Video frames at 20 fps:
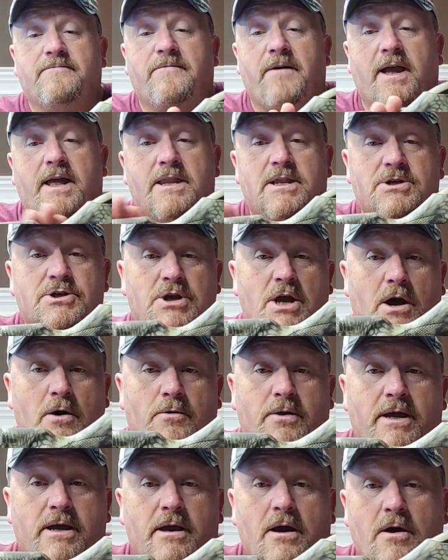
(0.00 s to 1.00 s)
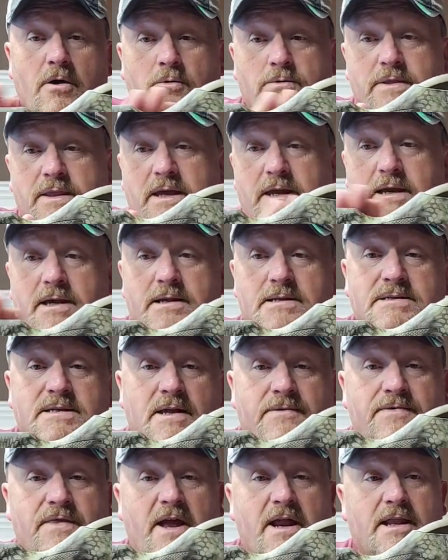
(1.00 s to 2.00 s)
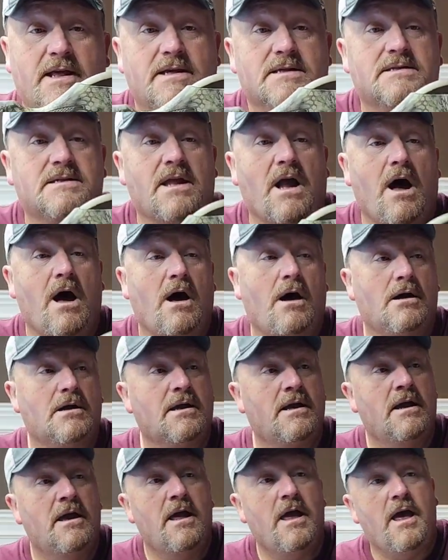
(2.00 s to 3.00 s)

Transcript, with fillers: finish on it on the synthetic stock,